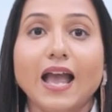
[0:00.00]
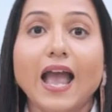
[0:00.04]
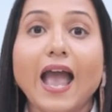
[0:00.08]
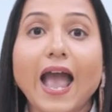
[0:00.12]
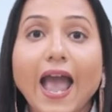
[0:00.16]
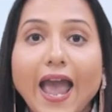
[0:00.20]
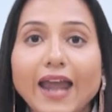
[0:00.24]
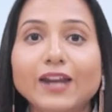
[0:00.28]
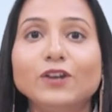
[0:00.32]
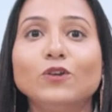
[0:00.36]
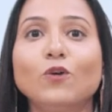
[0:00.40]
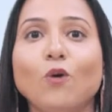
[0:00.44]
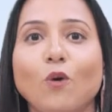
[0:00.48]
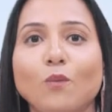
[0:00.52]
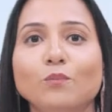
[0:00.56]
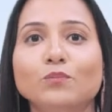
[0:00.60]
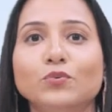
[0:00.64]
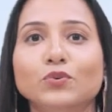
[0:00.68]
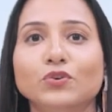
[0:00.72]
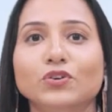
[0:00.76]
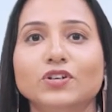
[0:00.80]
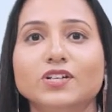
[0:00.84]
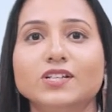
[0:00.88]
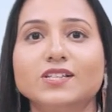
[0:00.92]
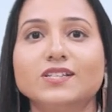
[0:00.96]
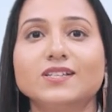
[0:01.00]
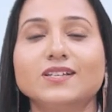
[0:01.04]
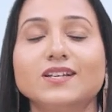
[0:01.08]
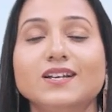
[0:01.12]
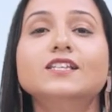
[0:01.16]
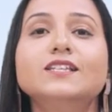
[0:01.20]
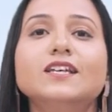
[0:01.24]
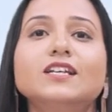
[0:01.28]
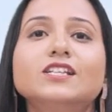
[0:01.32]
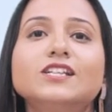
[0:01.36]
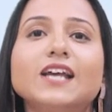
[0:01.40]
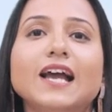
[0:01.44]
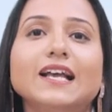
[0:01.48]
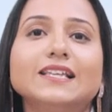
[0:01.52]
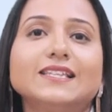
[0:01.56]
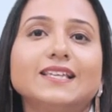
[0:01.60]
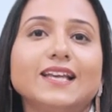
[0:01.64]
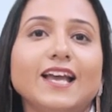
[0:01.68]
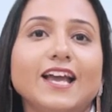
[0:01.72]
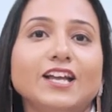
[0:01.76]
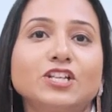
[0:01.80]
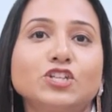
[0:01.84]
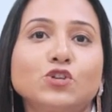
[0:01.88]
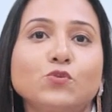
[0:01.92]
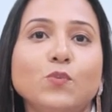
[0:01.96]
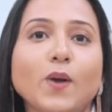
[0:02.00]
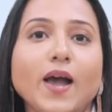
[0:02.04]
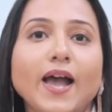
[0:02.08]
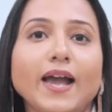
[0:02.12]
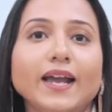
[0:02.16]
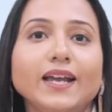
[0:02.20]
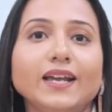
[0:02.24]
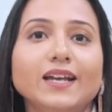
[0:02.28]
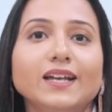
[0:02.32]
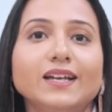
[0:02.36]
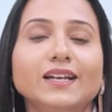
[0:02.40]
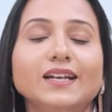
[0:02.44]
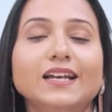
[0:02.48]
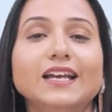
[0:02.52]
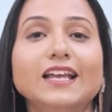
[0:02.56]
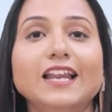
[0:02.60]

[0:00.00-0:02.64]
and components such as HVAC,